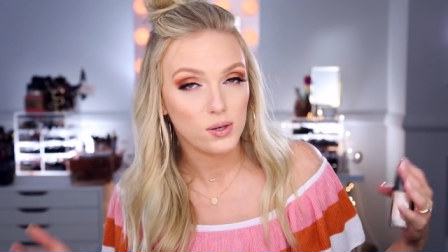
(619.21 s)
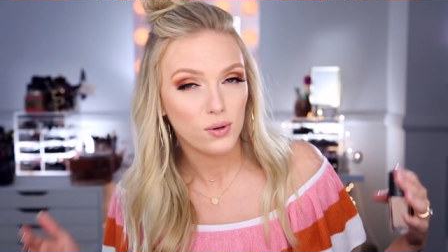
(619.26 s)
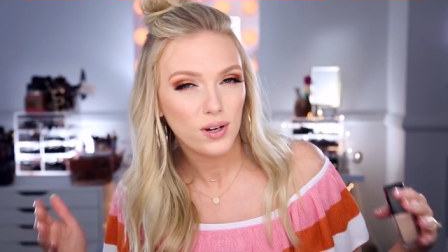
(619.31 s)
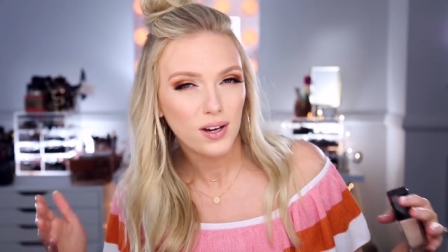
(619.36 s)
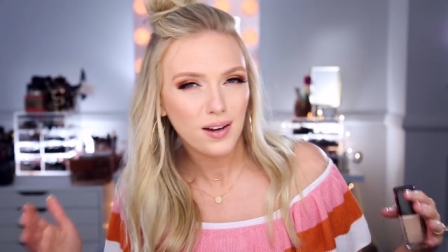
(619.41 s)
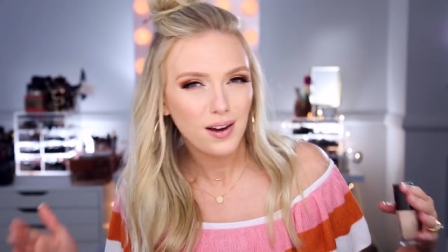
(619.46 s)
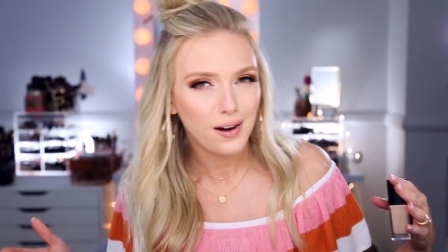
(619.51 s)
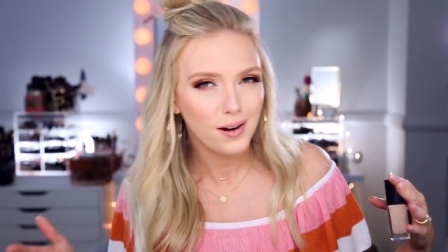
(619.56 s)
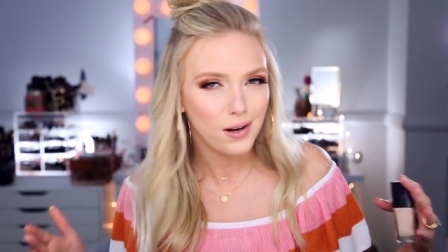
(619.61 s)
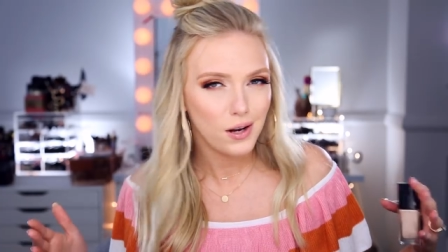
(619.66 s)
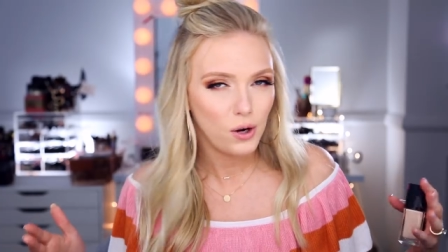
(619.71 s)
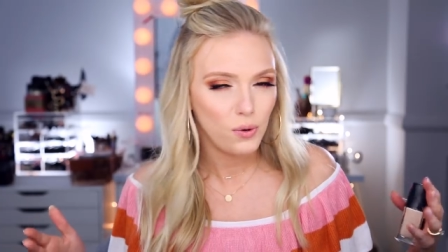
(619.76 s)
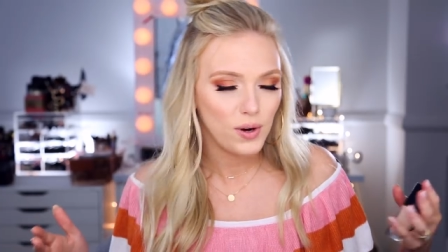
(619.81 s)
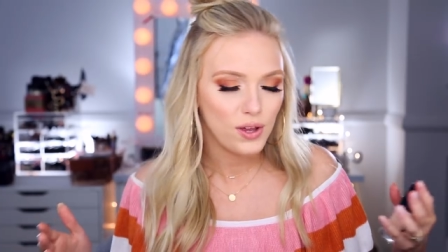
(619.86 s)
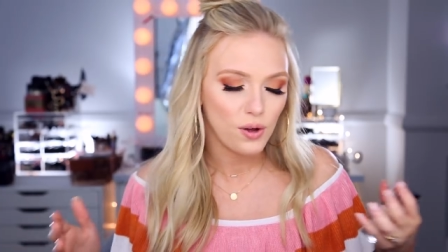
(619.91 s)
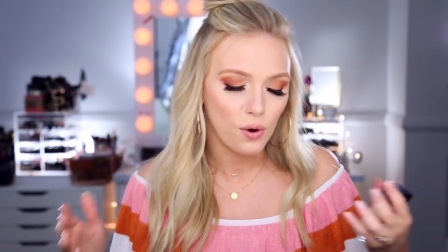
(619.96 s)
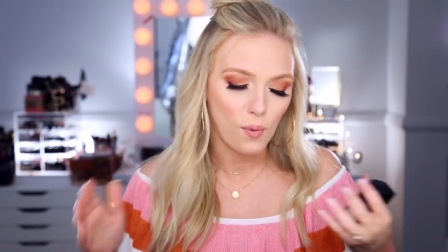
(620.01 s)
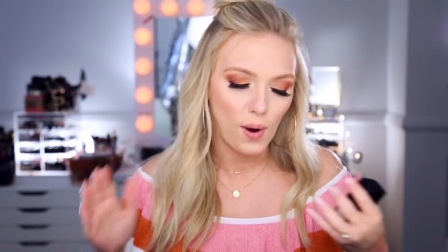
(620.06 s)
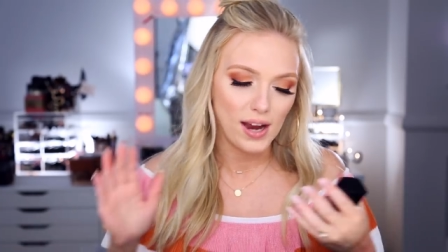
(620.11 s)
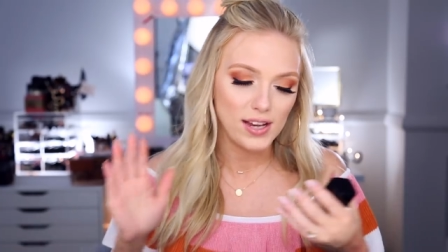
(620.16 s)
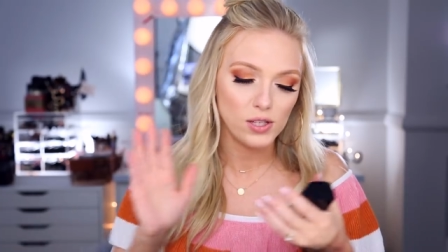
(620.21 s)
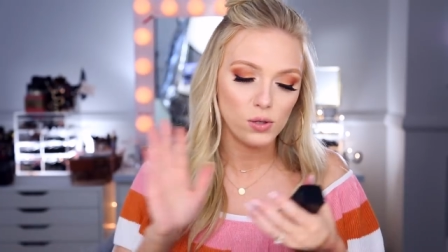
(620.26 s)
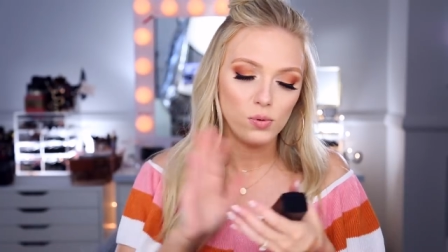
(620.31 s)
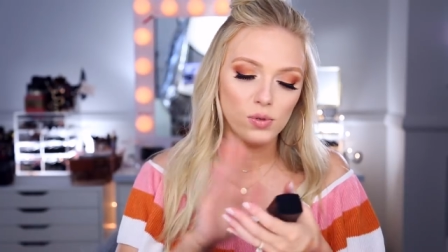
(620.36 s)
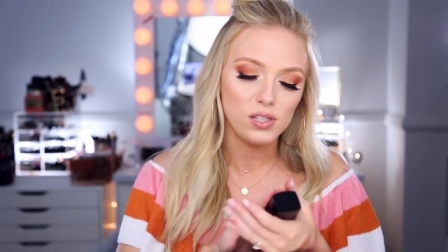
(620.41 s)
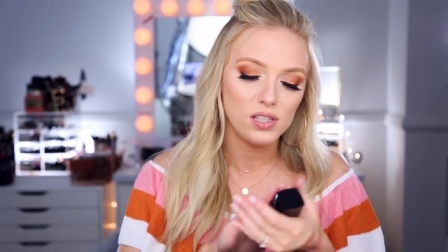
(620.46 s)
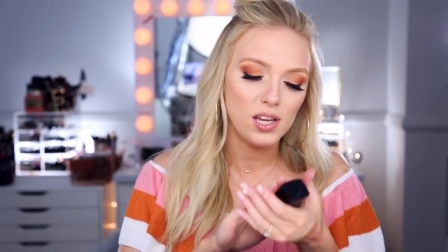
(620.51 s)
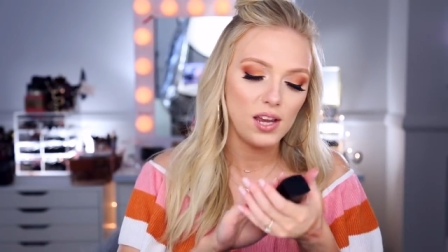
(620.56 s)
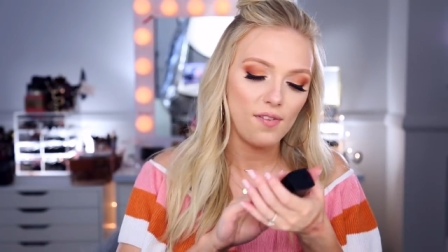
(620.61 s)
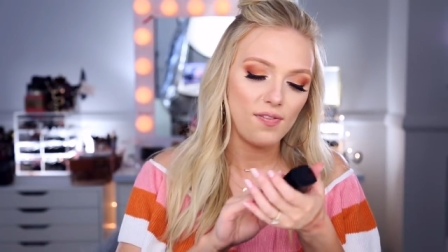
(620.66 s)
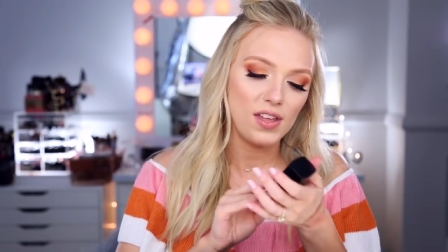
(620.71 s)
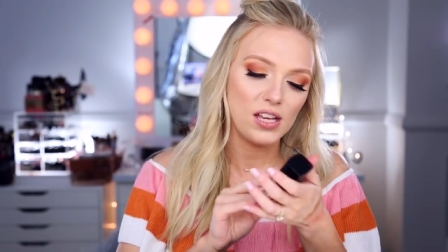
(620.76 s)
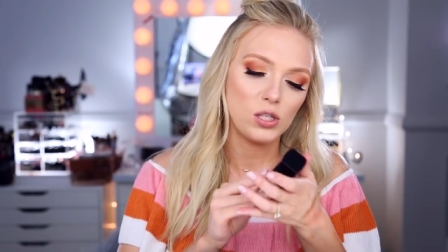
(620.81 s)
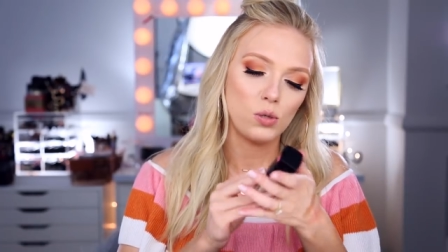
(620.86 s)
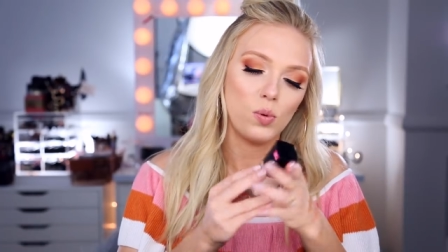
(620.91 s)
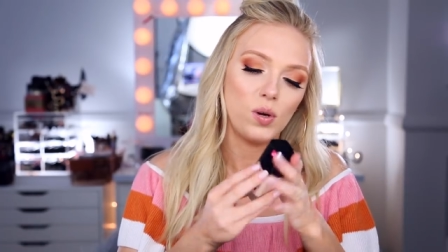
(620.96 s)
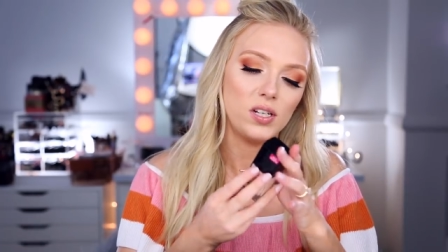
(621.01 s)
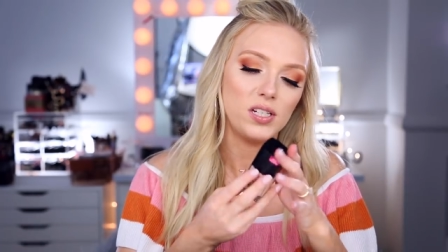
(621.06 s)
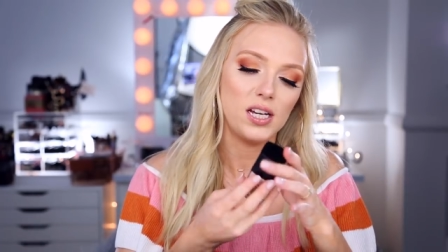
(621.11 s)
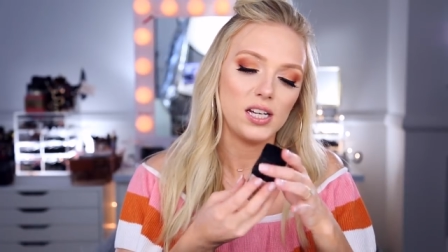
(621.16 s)
So it can kind of go either way. So we'll see if
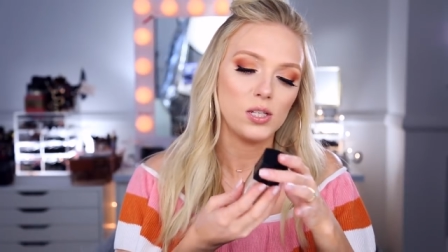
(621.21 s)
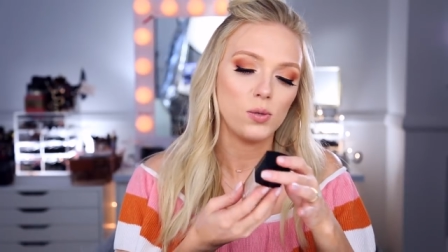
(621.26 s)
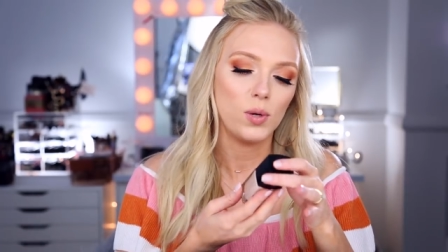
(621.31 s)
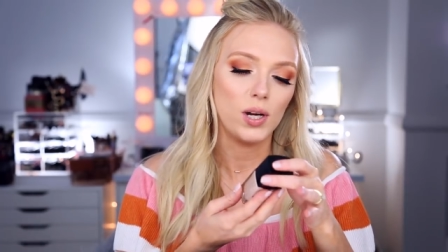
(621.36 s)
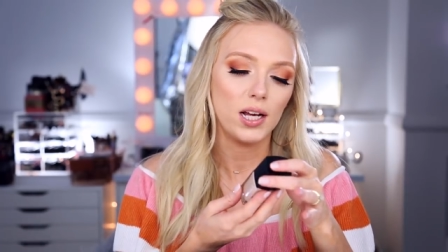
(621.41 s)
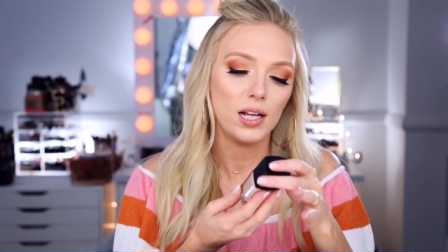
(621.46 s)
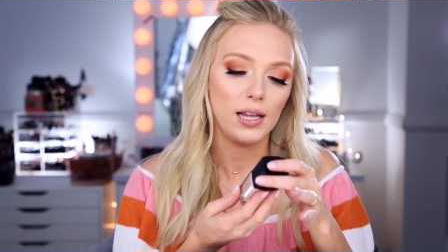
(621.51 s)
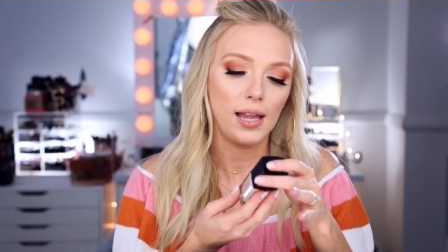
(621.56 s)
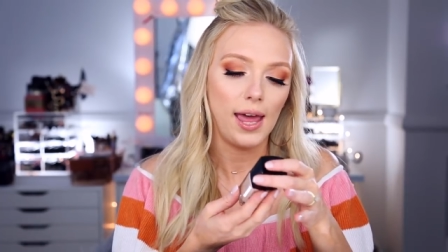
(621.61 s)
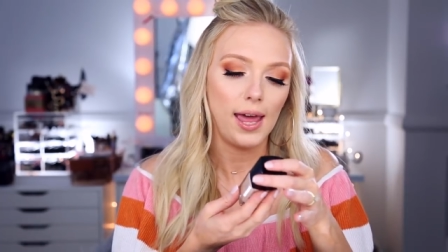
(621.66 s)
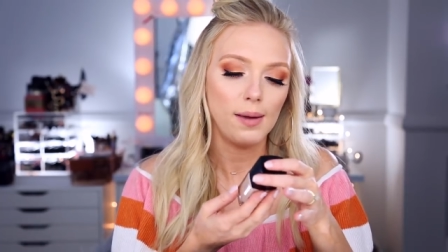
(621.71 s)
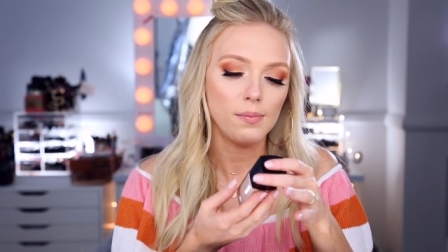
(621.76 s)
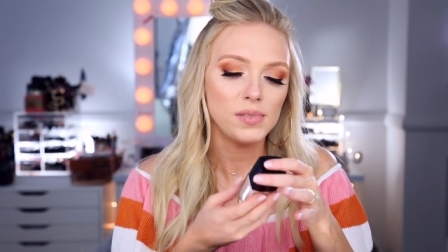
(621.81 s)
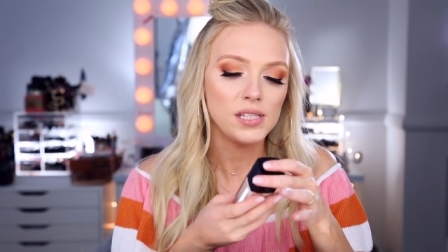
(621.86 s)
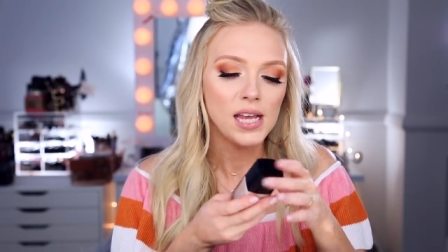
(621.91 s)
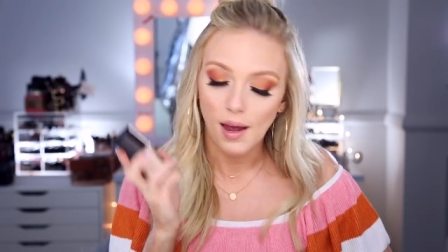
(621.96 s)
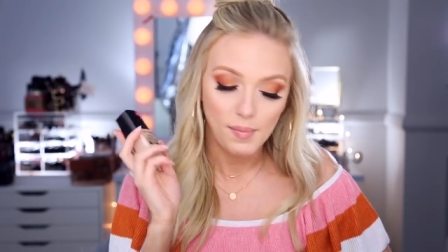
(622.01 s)
this one does what it claims.